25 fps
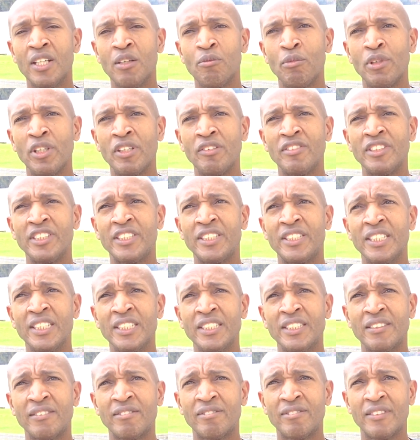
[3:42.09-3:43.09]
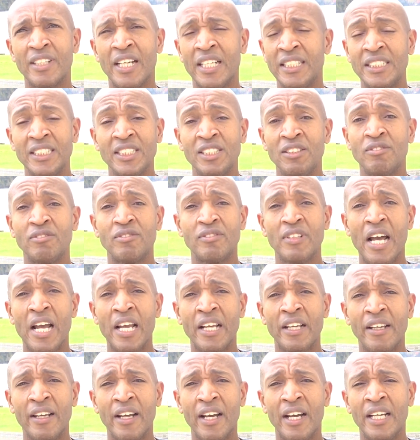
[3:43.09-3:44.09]
but it was just I
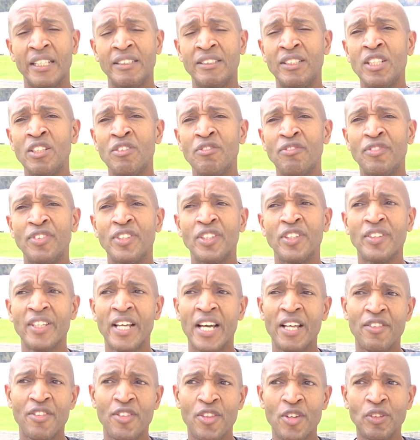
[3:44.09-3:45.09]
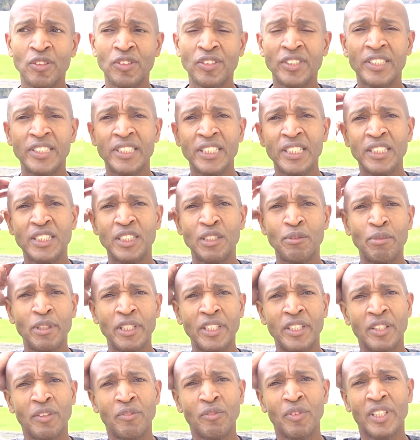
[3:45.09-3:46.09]
didn't feel that thirsty to
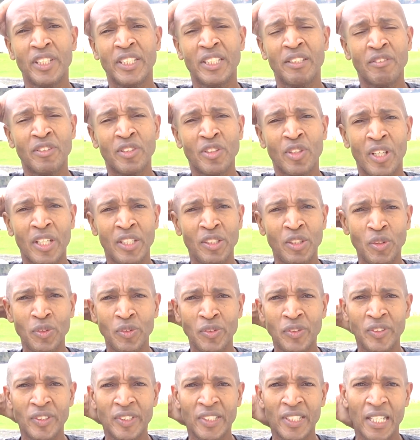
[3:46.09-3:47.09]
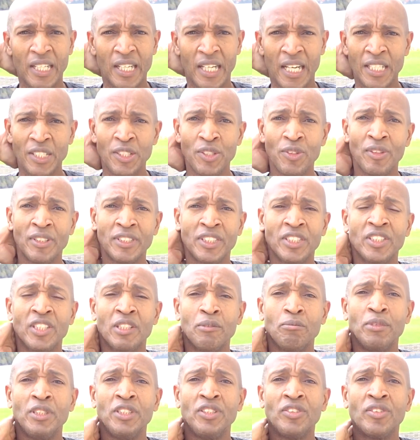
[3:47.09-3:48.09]
begin with, even though I knew I should
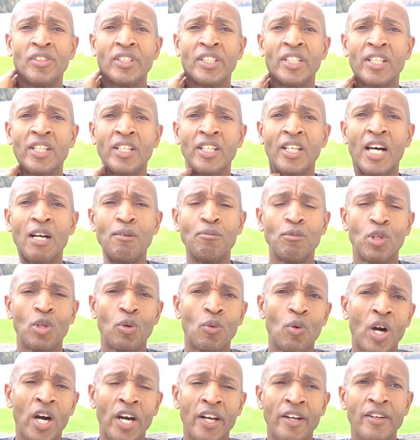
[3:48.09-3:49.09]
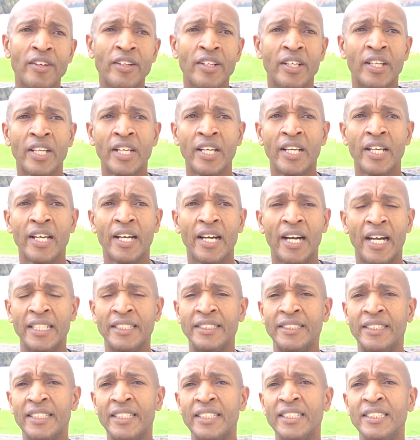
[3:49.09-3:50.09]
have been drinking a lot more water. I
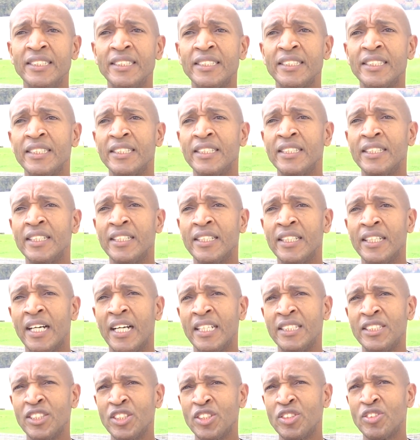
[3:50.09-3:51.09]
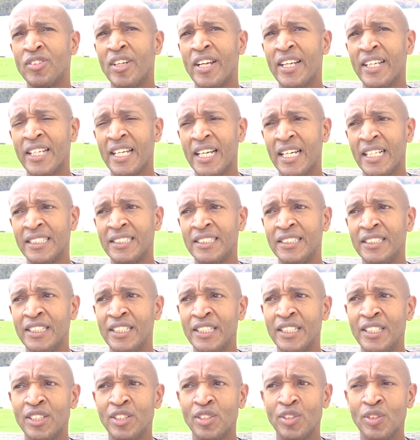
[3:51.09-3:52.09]
didn't. I just drank as
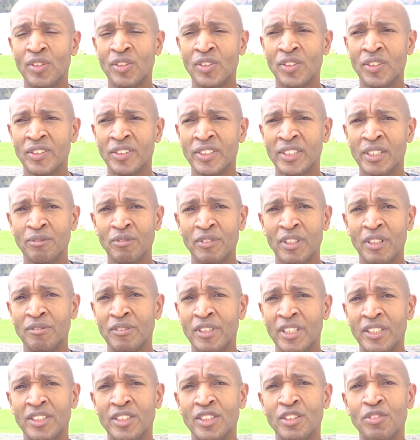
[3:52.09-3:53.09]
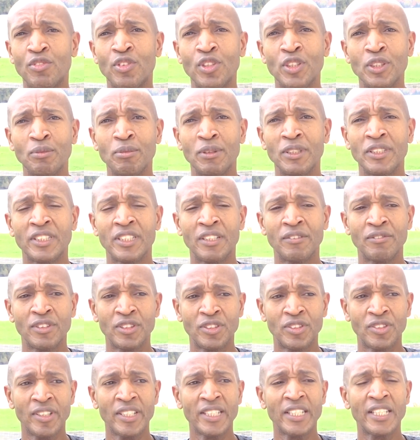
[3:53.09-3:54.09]
needed, or sometimes I just forced myself to
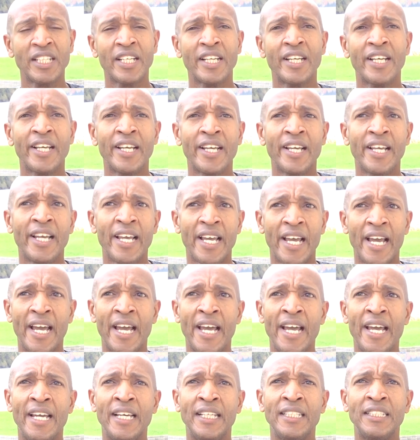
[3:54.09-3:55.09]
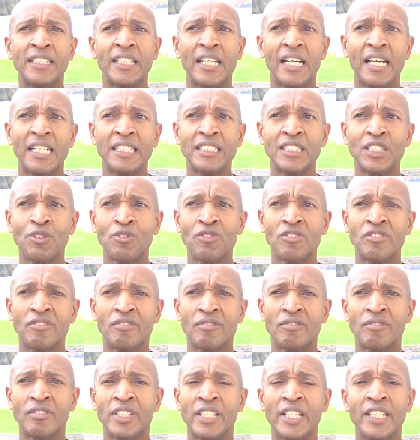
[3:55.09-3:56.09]
drink. And as it
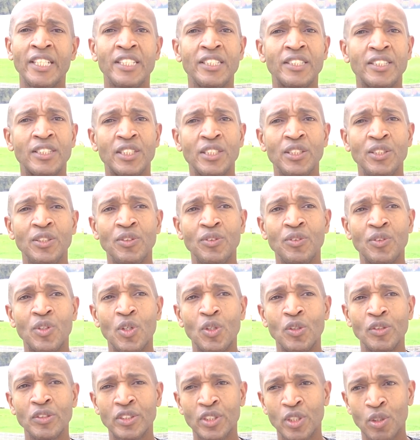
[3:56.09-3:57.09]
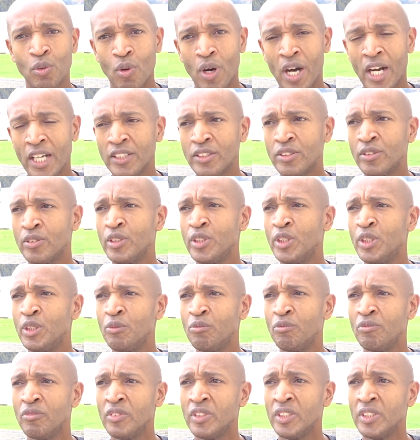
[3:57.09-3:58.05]
related to going to the washroom,